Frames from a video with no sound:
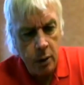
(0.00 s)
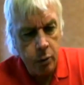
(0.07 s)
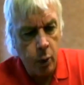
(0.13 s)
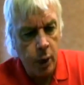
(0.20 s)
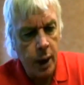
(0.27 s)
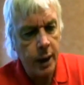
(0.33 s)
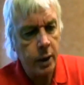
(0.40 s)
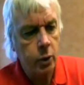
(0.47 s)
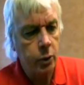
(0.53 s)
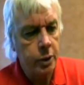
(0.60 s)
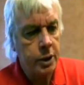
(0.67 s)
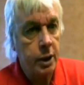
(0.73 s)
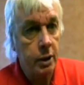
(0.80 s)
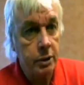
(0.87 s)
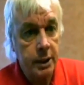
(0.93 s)
of what I call
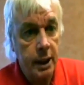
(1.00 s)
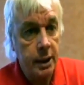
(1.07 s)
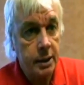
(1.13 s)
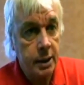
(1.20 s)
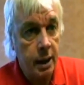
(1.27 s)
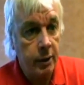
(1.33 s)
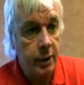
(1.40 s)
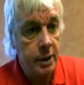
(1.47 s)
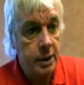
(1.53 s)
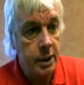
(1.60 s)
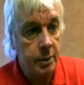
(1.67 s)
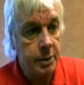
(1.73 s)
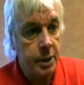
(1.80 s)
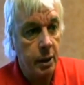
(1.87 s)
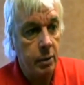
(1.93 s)
the totalitarian
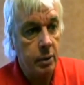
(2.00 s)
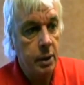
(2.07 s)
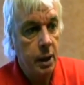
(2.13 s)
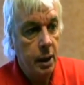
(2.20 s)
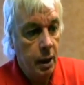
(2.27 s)
tiptoe,